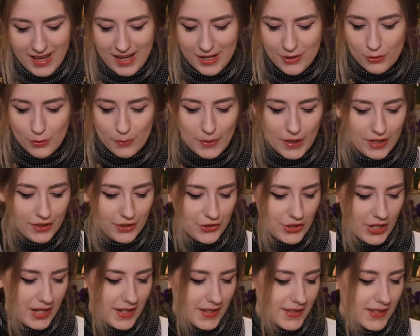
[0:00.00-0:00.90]
I do
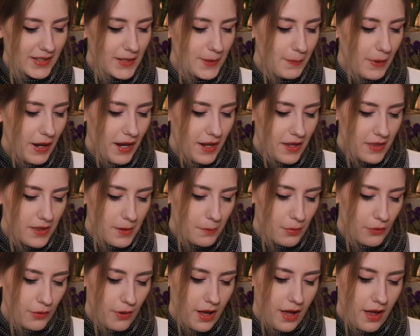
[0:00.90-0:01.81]
apologize. It's by the
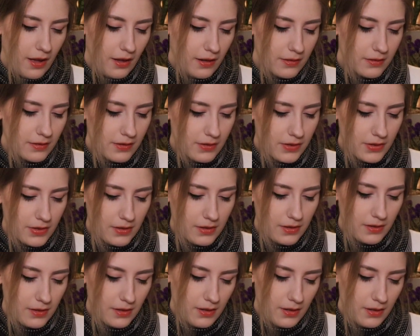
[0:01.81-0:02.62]
brand,